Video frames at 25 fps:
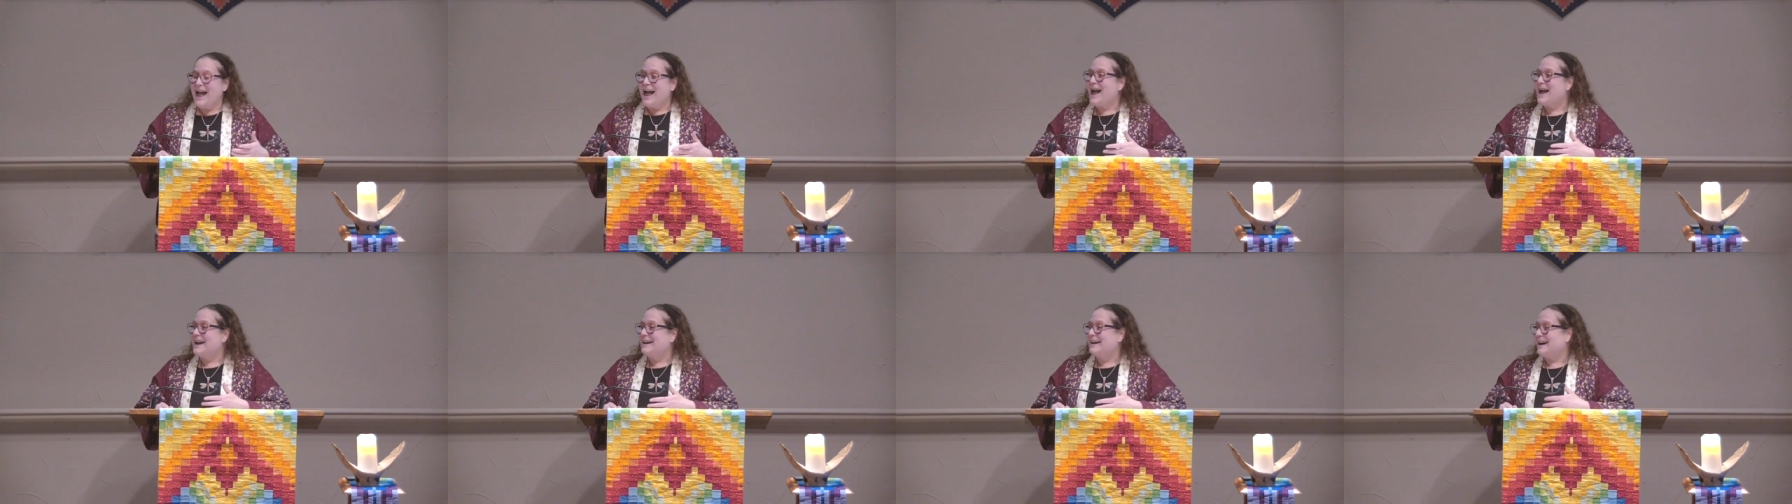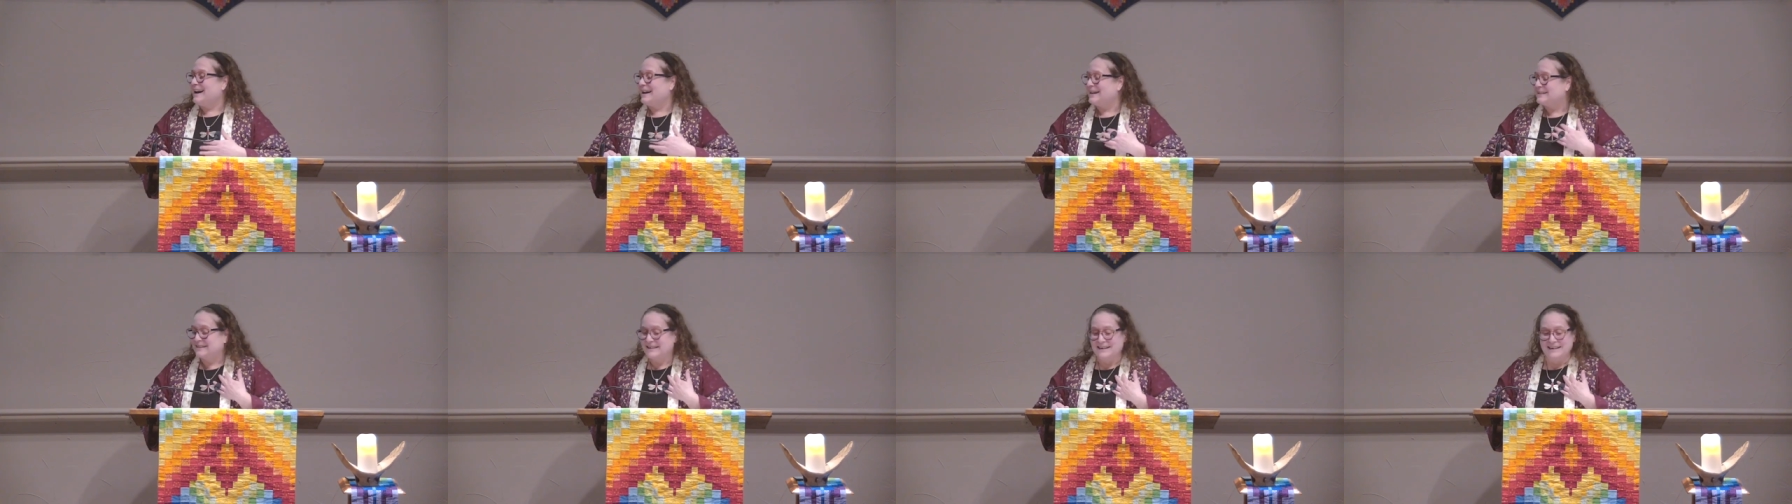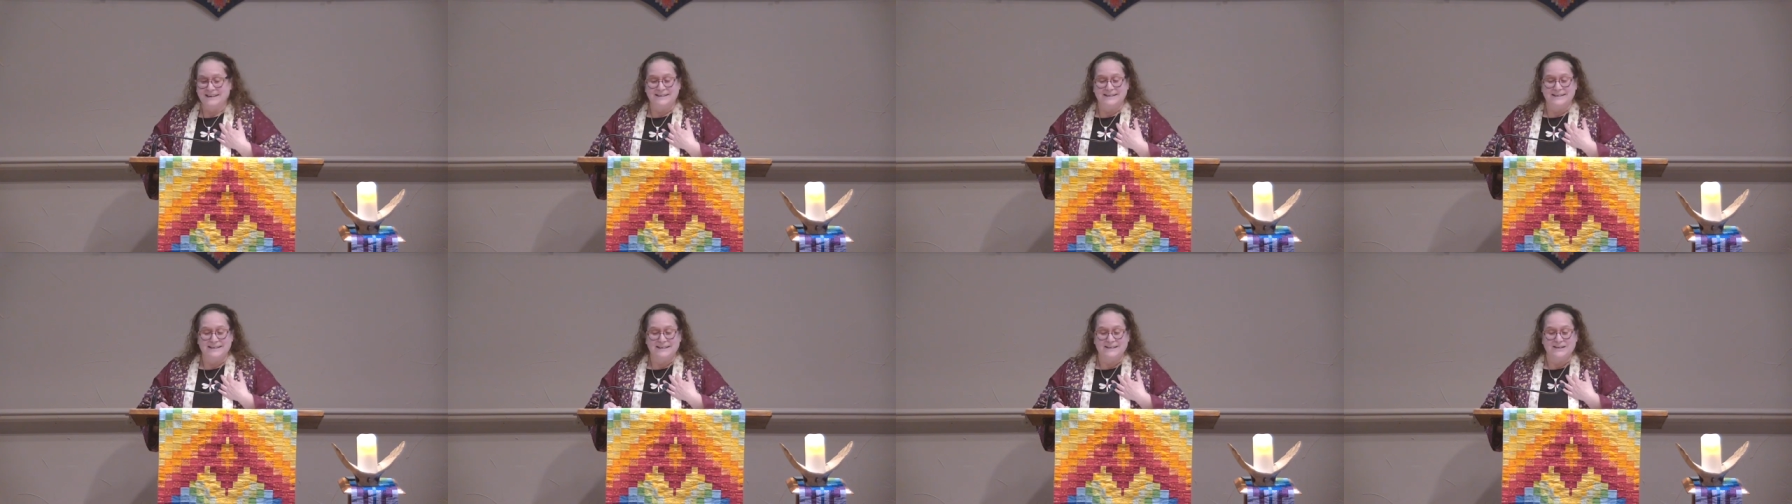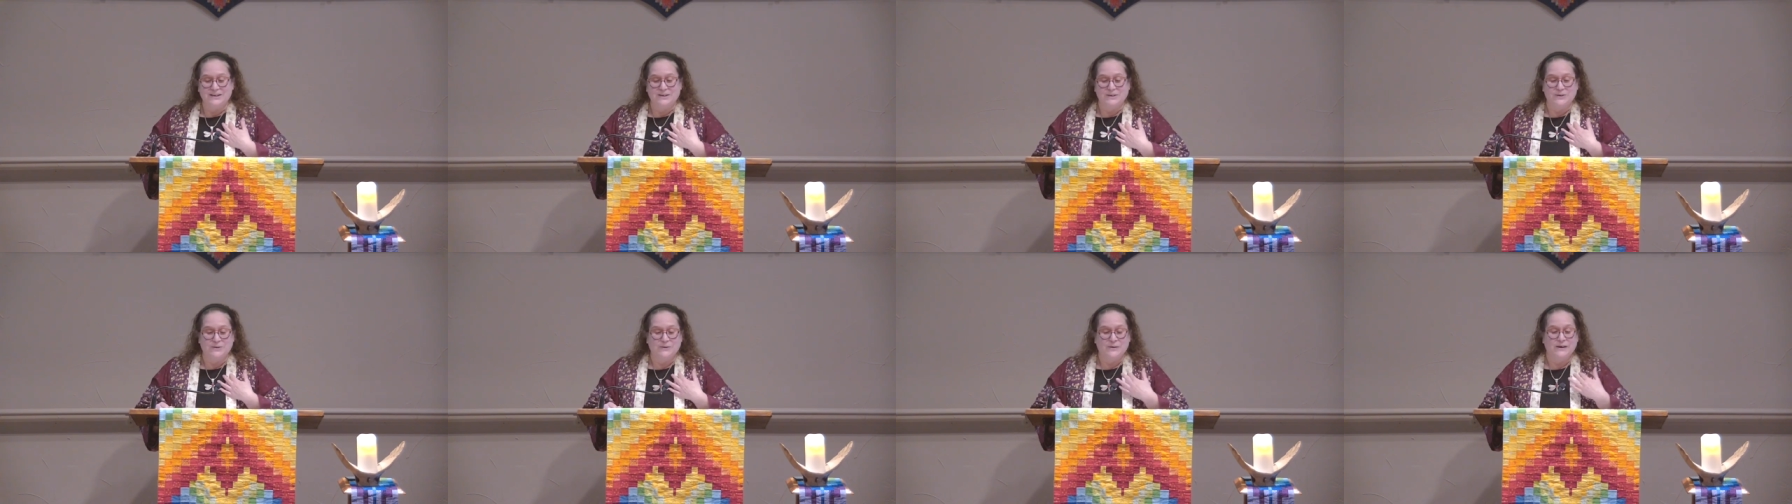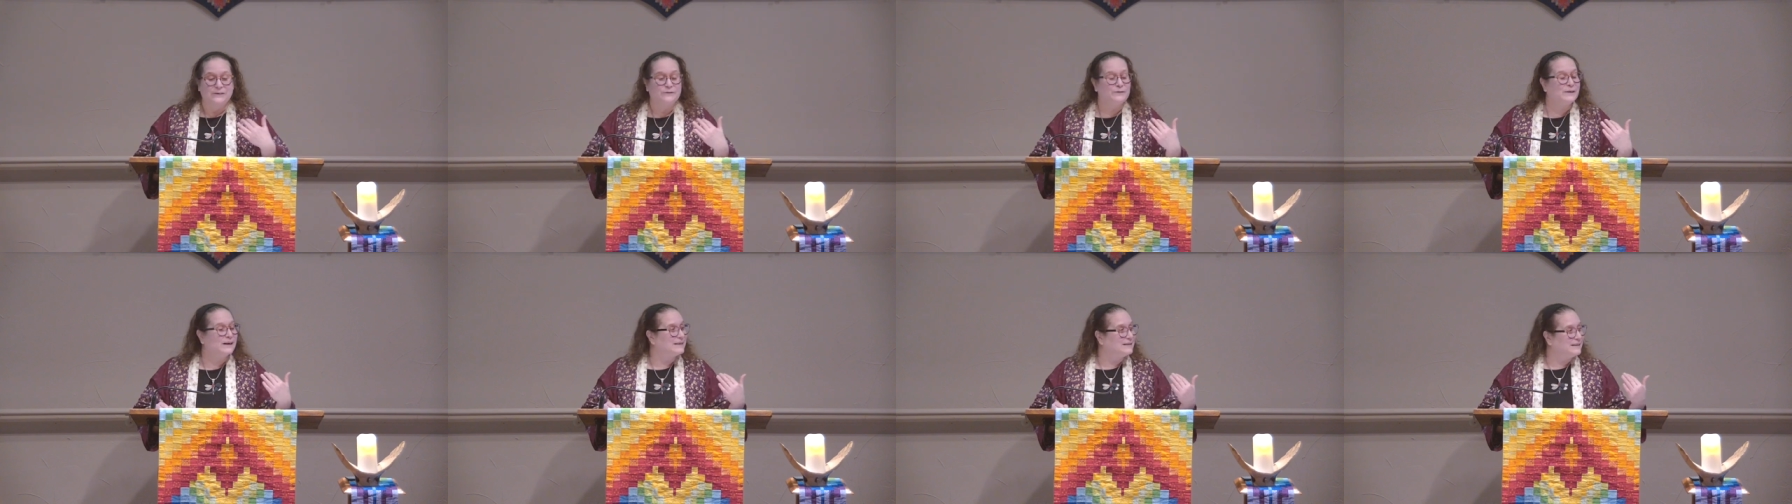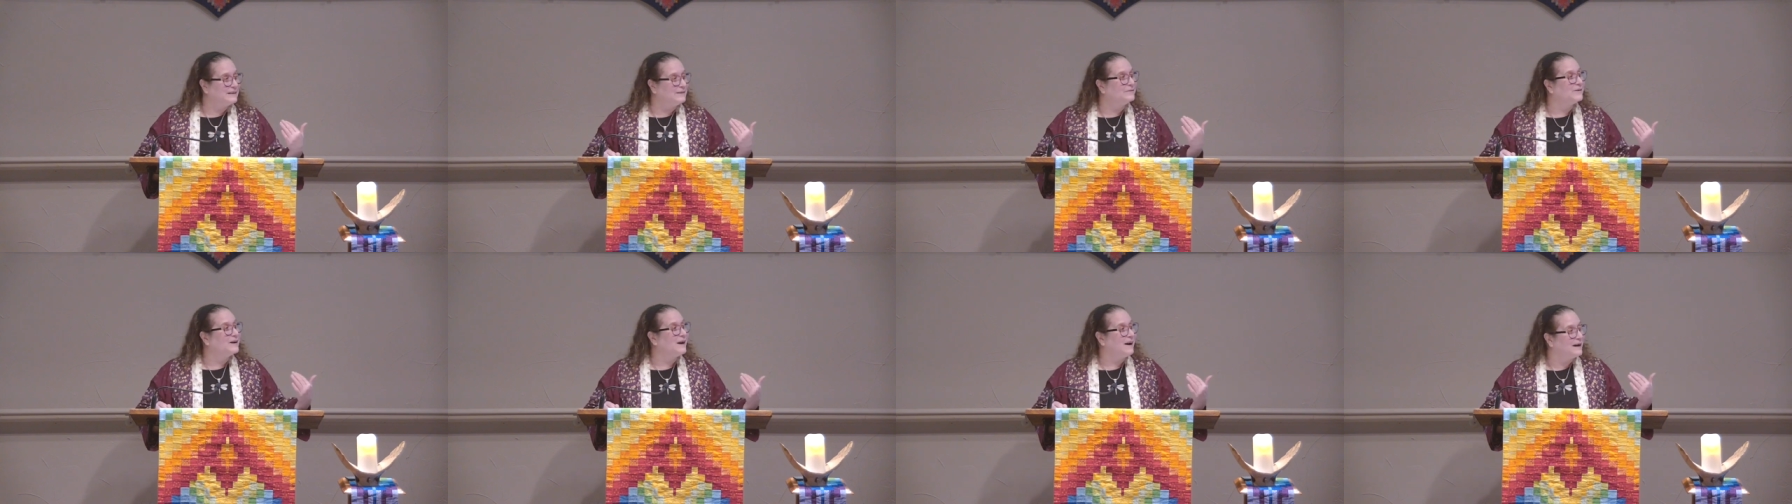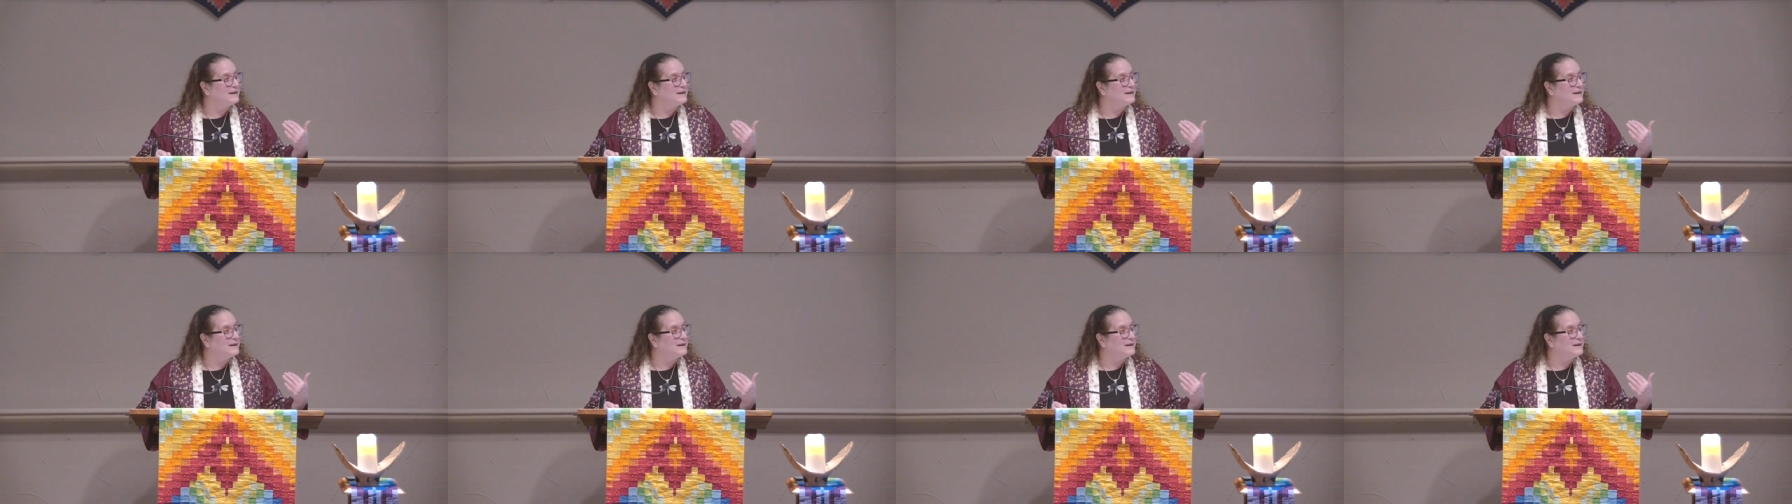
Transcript: had access to effective